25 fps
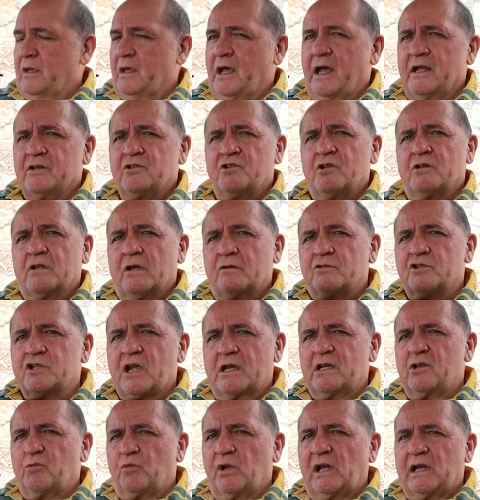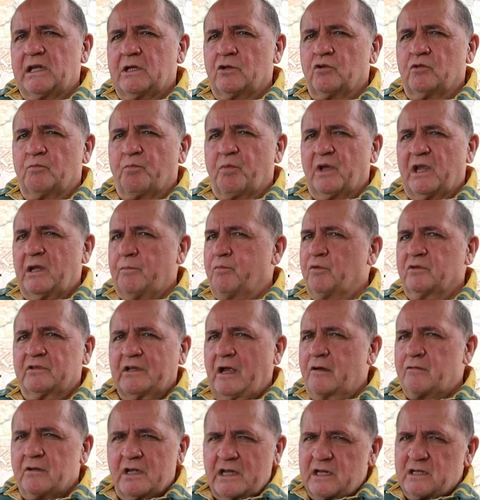And genuinely good people
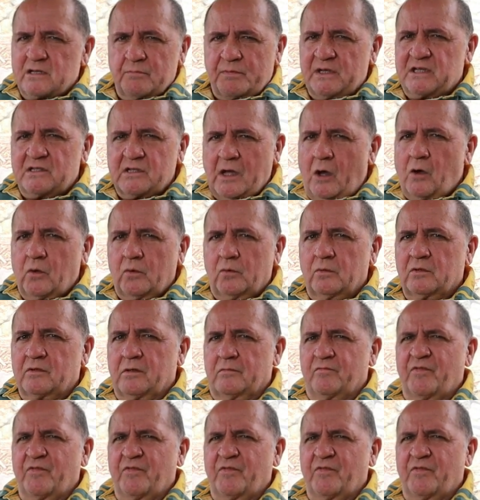don't need to be told.